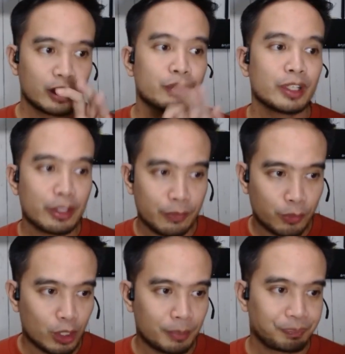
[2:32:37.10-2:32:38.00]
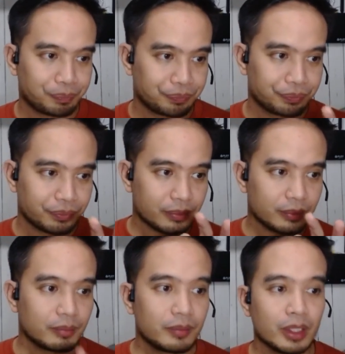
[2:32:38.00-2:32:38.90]
fill in the form
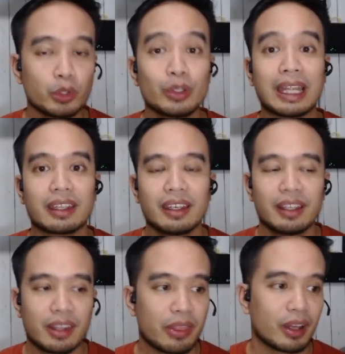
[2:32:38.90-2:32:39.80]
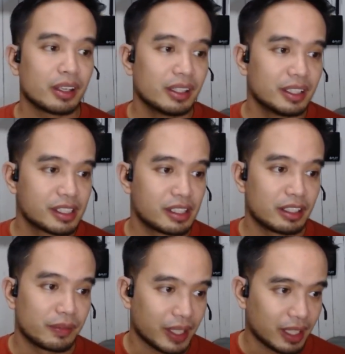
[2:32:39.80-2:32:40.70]
to get the
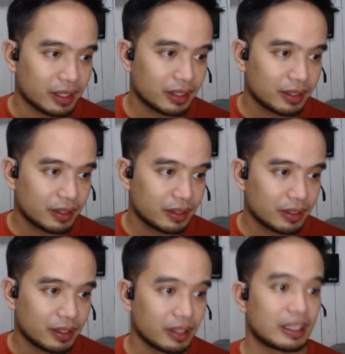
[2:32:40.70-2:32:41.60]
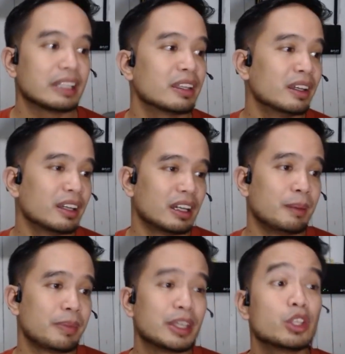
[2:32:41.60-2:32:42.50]
certificate. All right?
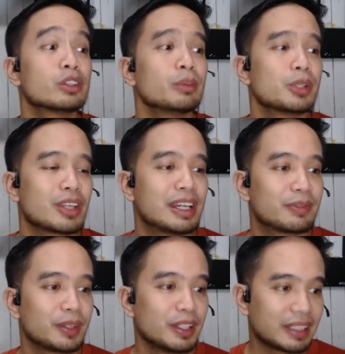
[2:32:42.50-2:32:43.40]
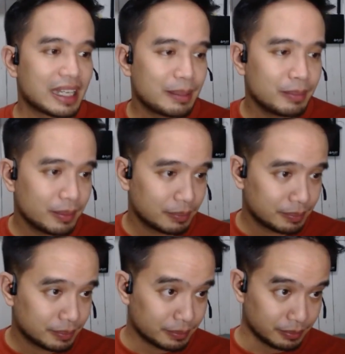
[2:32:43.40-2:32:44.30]
Thank you so much guys for your time.
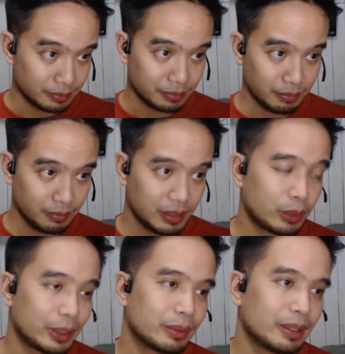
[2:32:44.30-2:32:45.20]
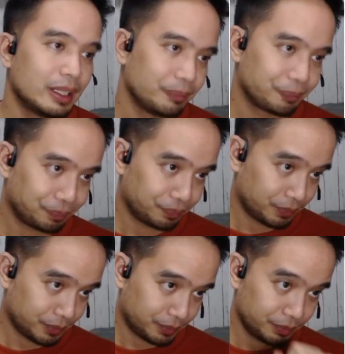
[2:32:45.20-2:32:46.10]
Oh wait, well,
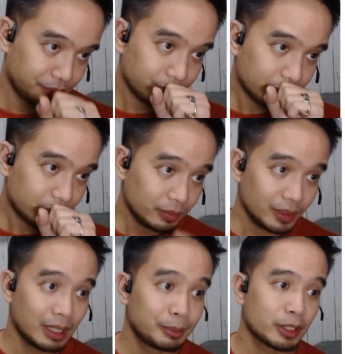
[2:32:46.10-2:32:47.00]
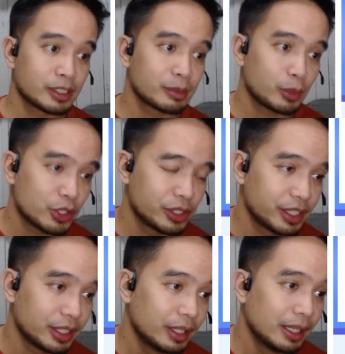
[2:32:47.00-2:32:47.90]
let me look at some questions
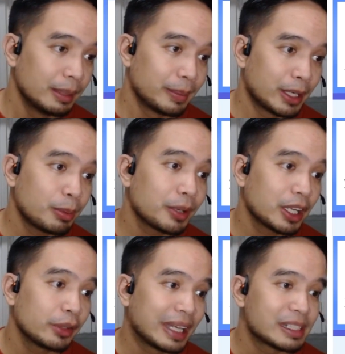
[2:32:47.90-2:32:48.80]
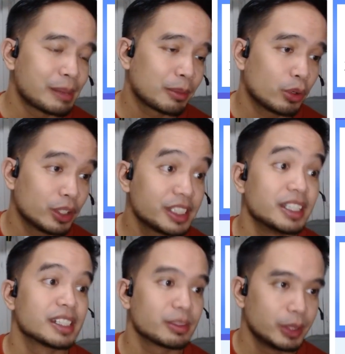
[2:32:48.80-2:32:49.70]
here. Meron po ba kayong SMM course?
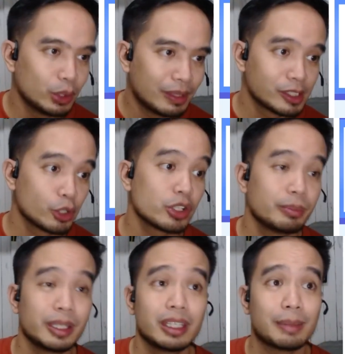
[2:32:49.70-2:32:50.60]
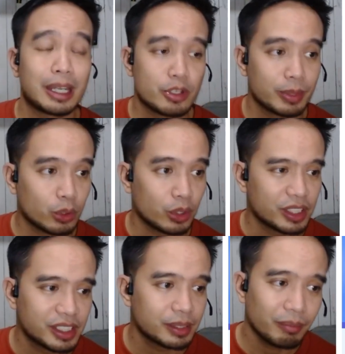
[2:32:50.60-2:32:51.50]
Yes, we do have a social media management
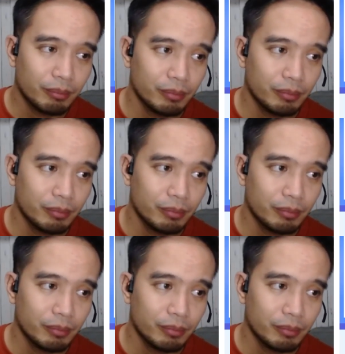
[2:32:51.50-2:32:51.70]
course.